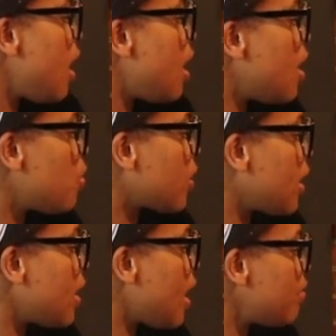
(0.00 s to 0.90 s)
Uh, we're
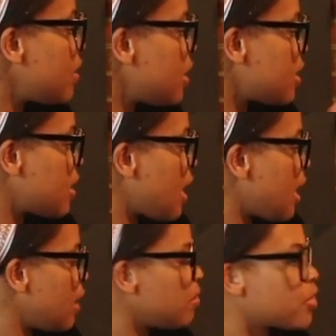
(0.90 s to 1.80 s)
going to have DEAR
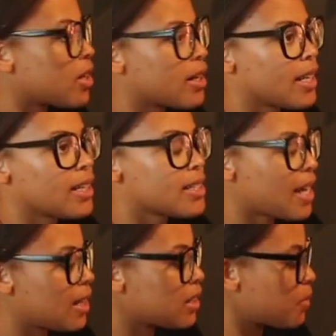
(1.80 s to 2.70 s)
time. Journey and
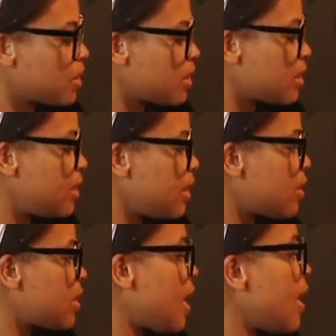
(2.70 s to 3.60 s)
Titus, what does
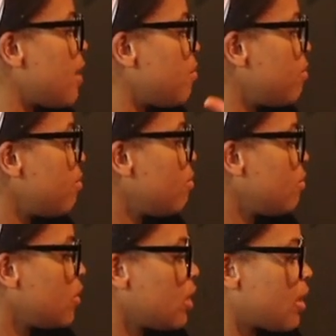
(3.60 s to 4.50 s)
DEAR time
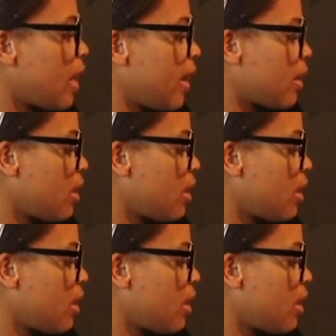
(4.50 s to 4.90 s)
look like?